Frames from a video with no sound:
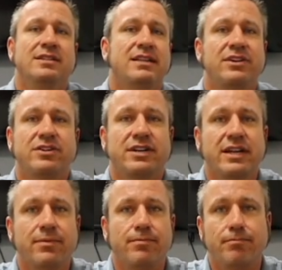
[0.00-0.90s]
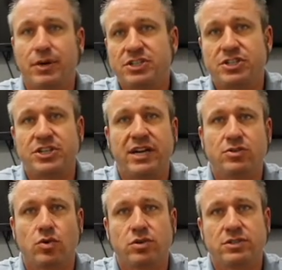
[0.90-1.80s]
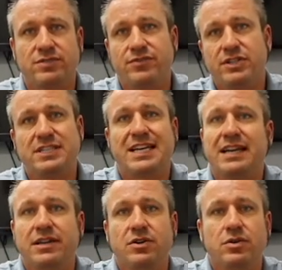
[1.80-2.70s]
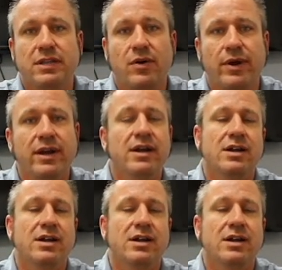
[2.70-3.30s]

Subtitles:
then you're going to get a bunch of change orders if you decide to do it that way.